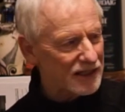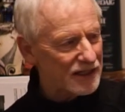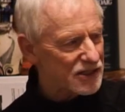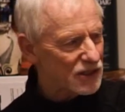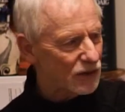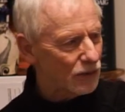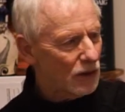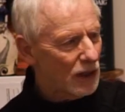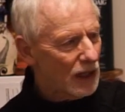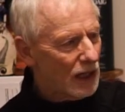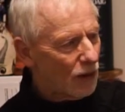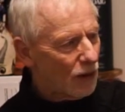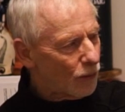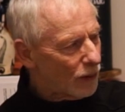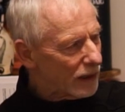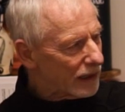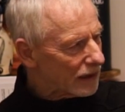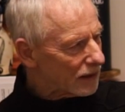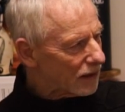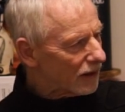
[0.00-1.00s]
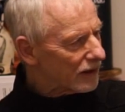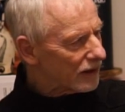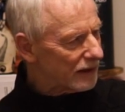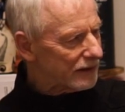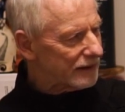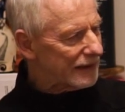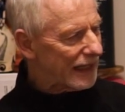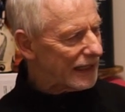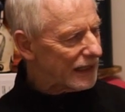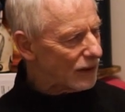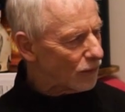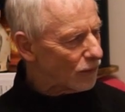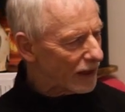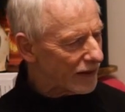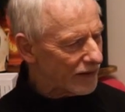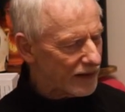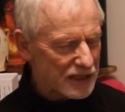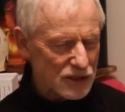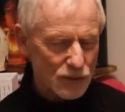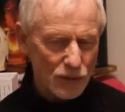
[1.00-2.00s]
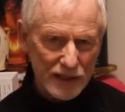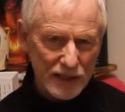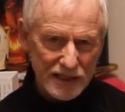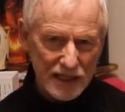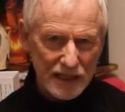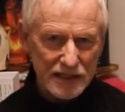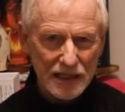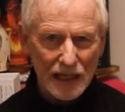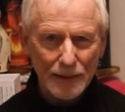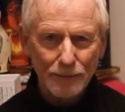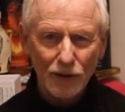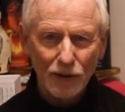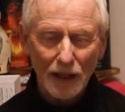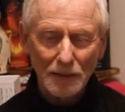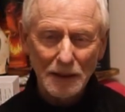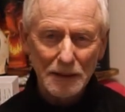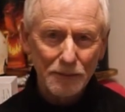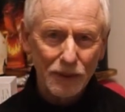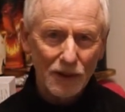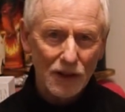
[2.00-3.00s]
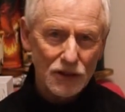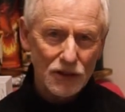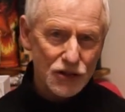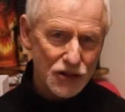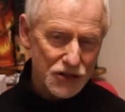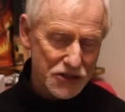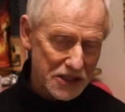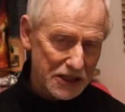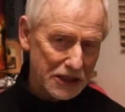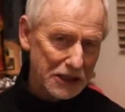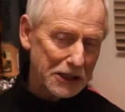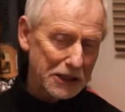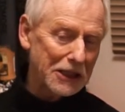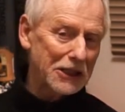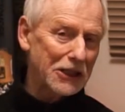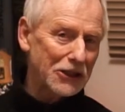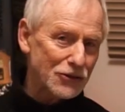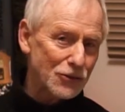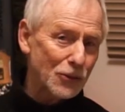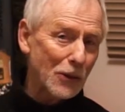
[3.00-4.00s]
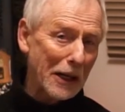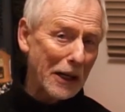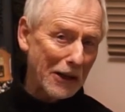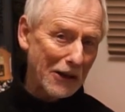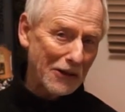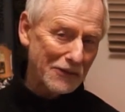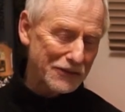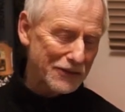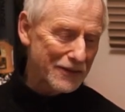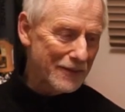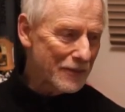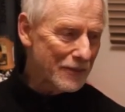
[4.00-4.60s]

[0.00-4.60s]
so we could look at any one of these whiskeys, and I probably purchased it in a 12.